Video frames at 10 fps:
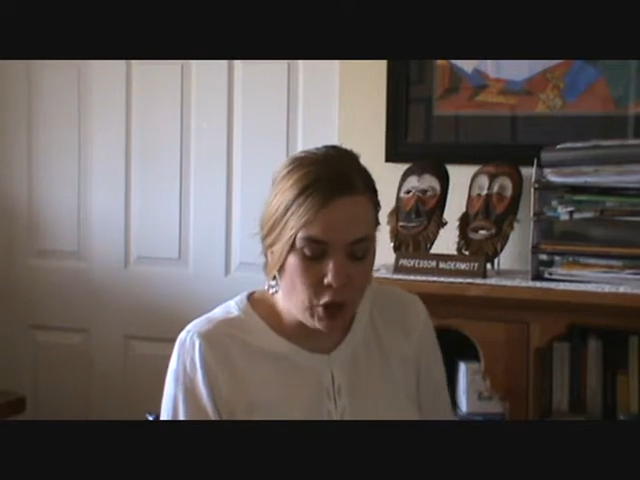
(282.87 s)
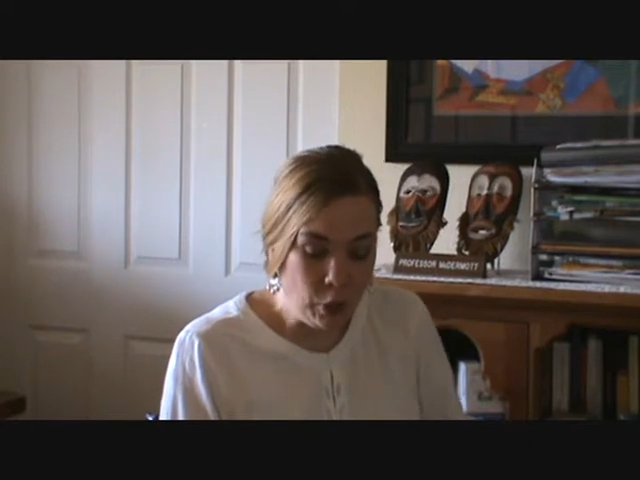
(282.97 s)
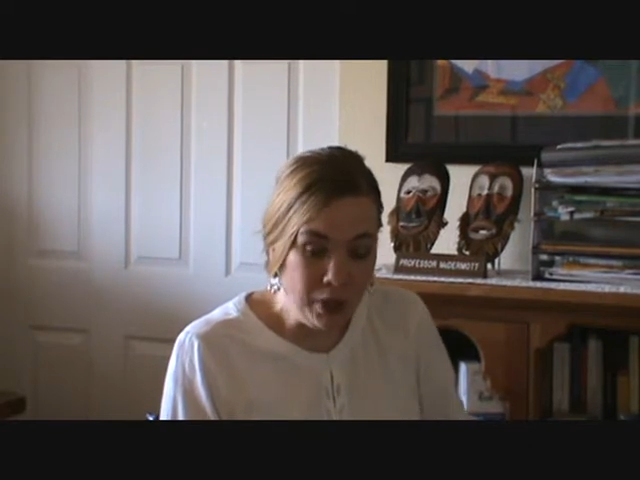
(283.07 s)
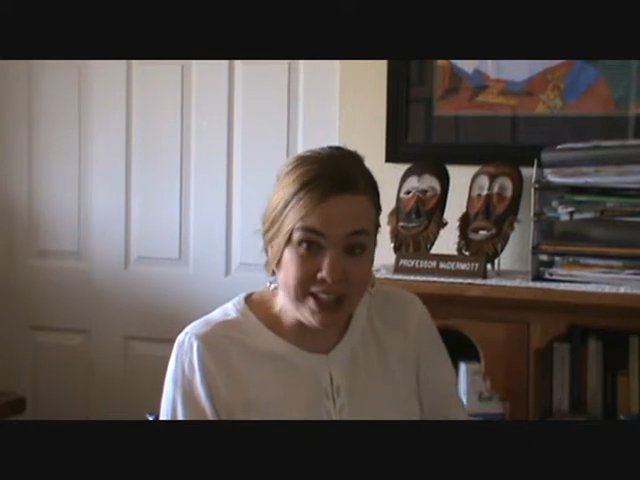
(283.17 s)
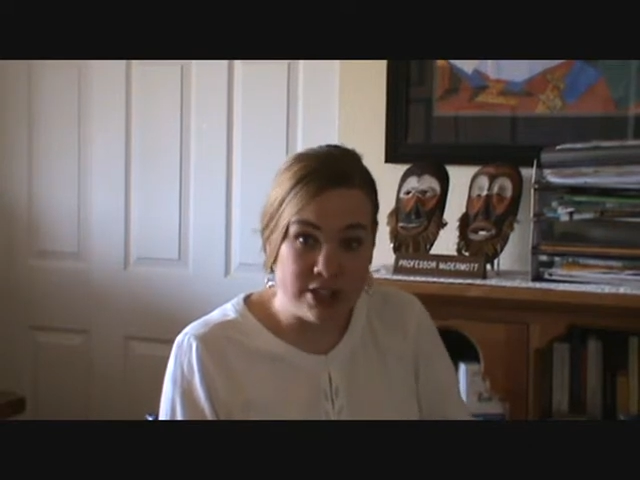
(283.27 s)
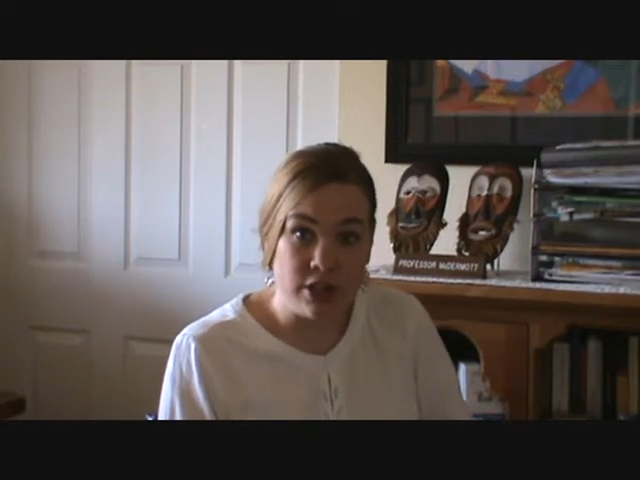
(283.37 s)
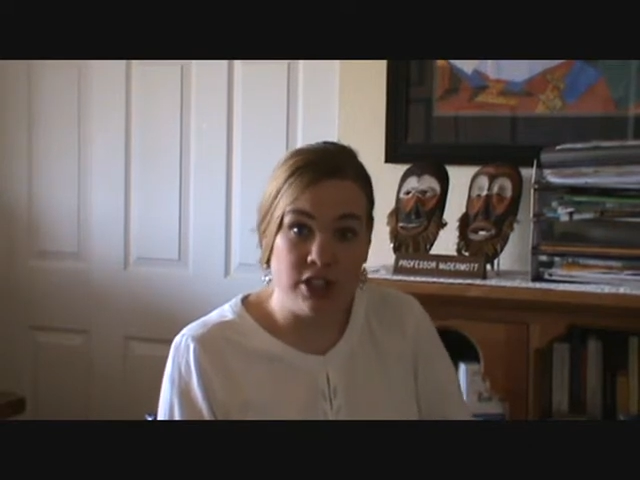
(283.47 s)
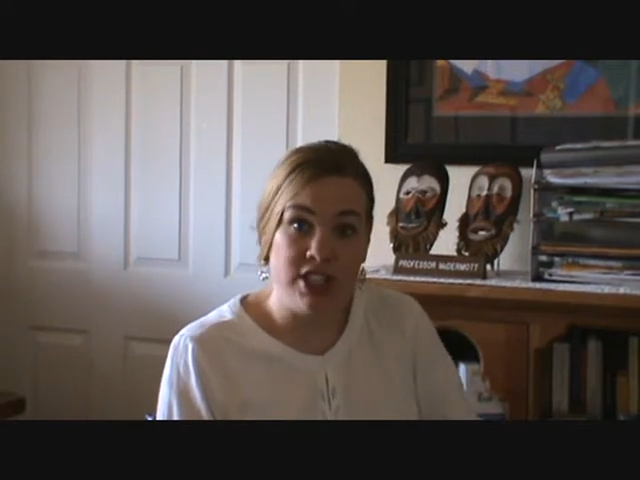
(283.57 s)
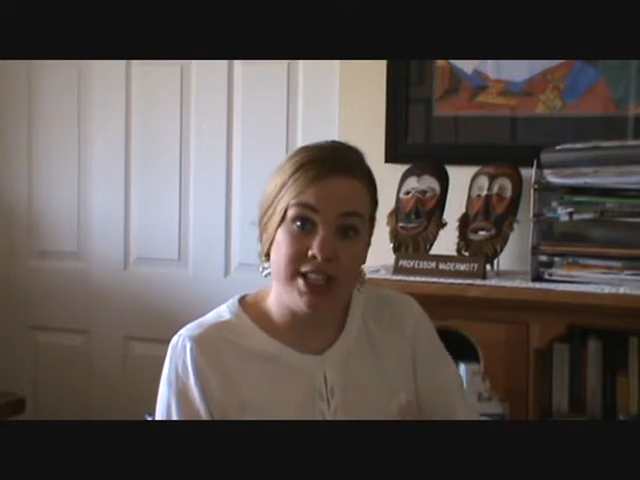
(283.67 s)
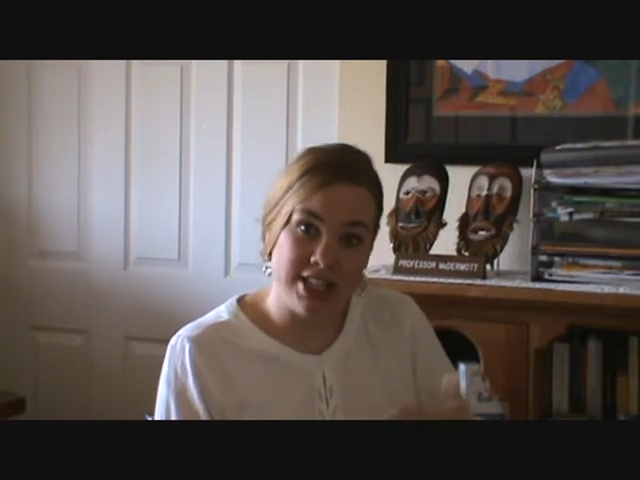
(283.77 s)

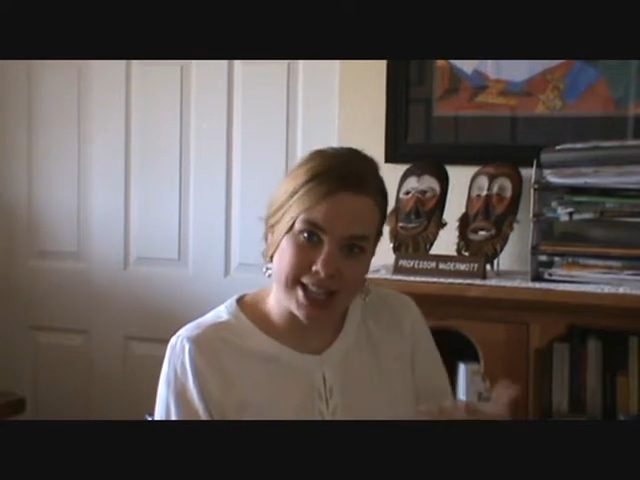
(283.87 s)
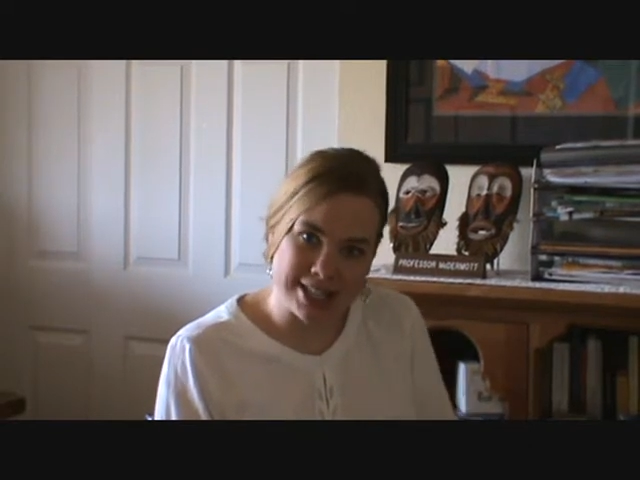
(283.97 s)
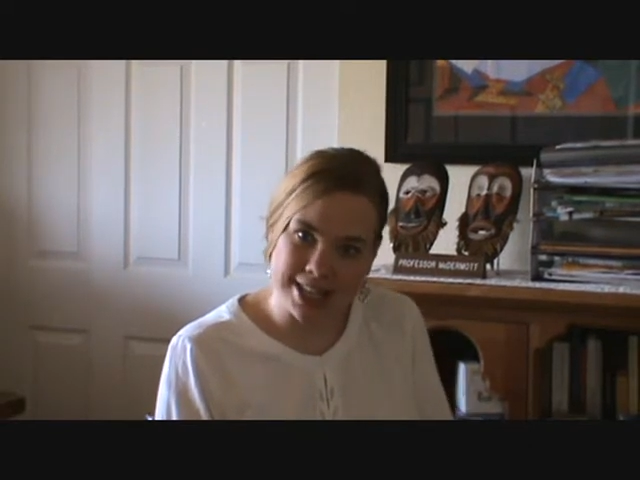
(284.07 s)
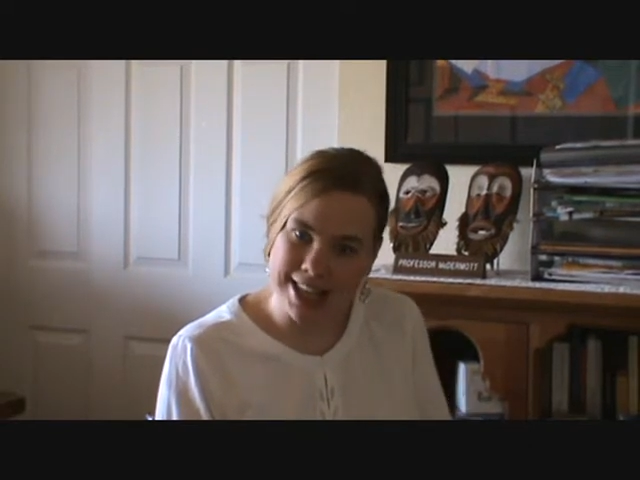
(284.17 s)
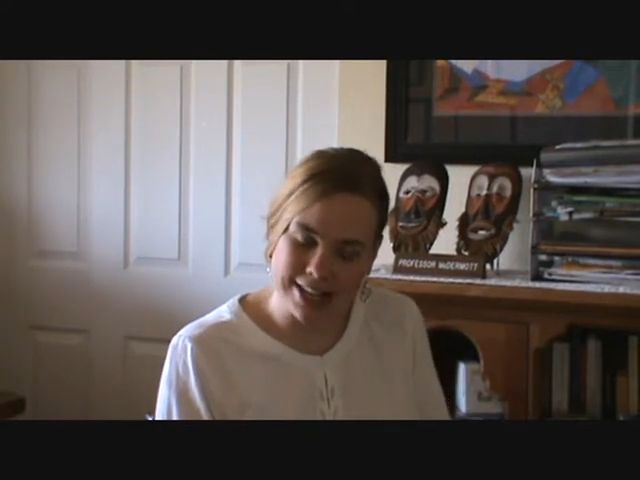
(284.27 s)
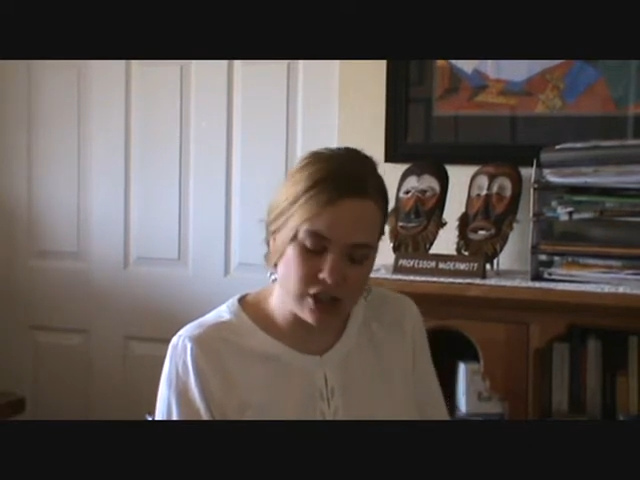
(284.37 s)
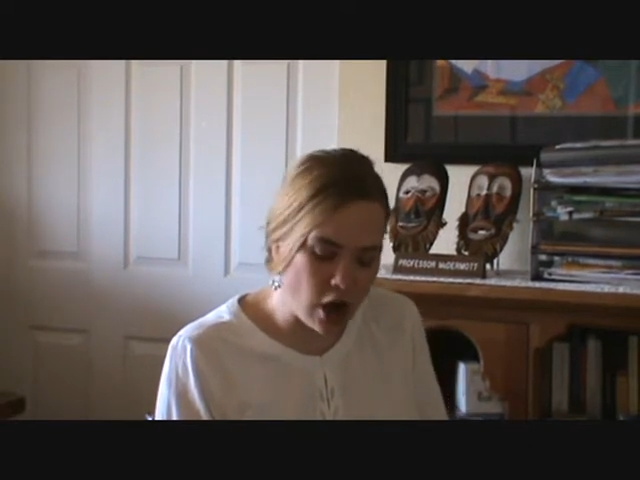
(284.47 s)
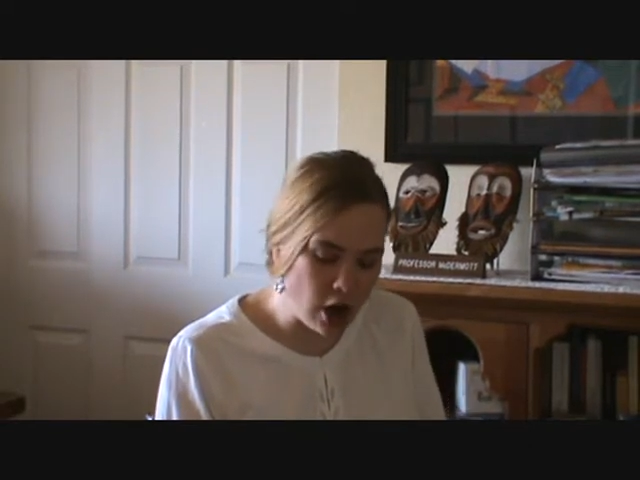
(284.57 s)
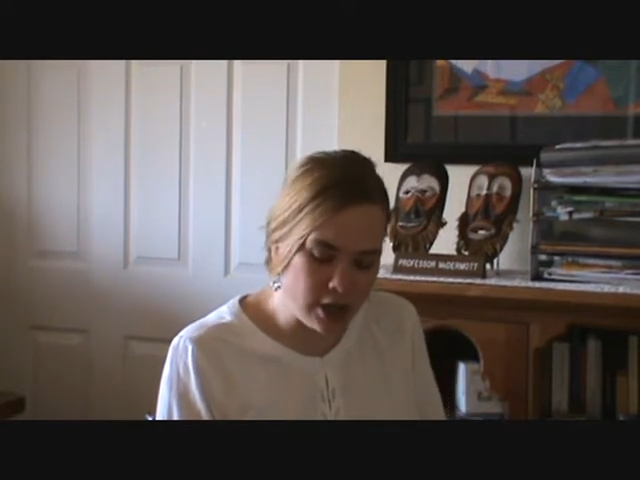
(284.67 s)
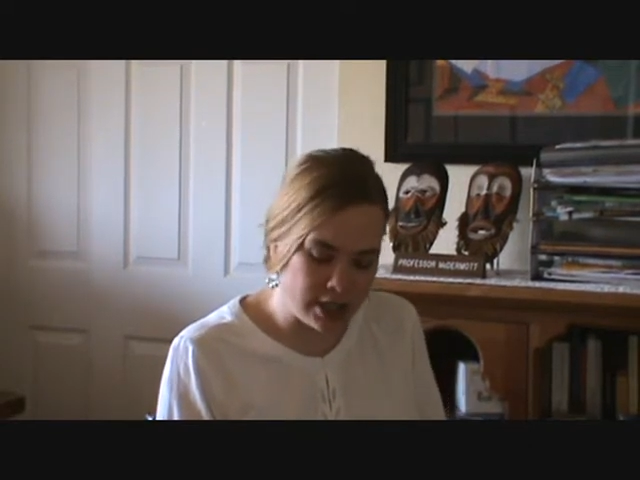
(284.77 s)
Research suggested that
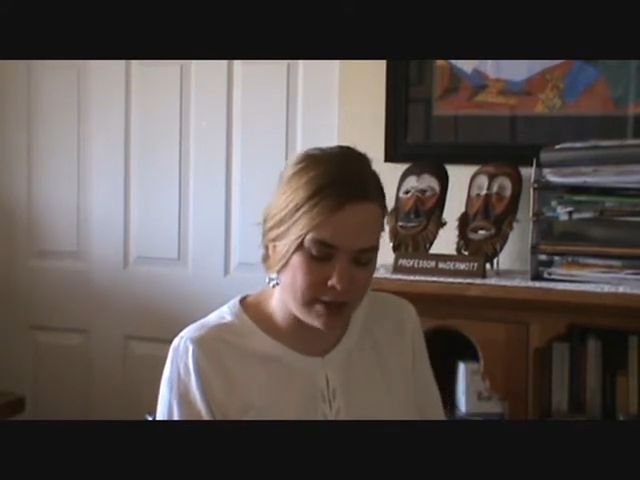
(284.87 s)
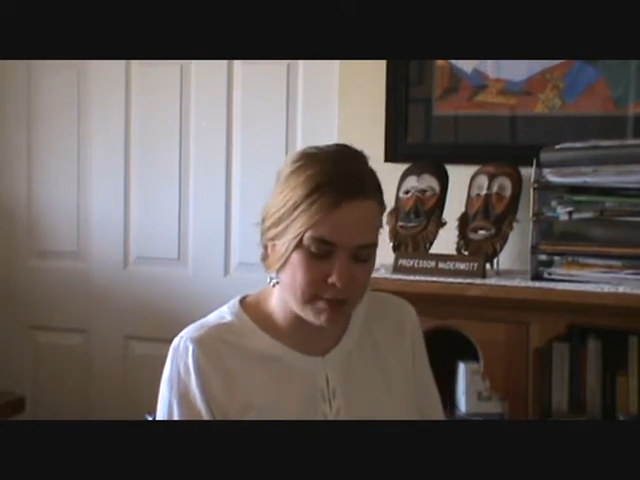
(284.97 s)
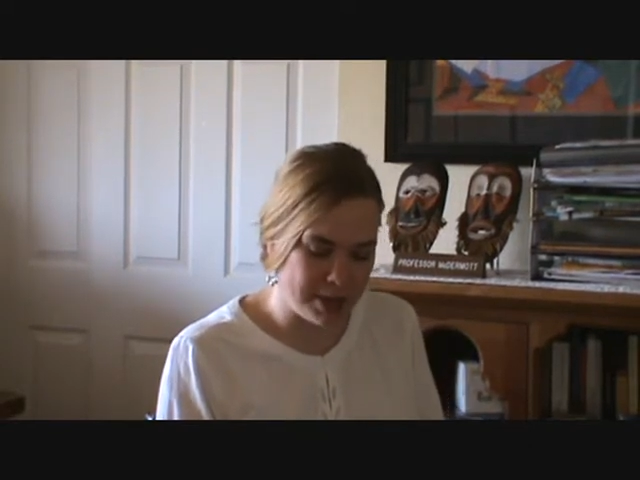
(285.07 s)
targeting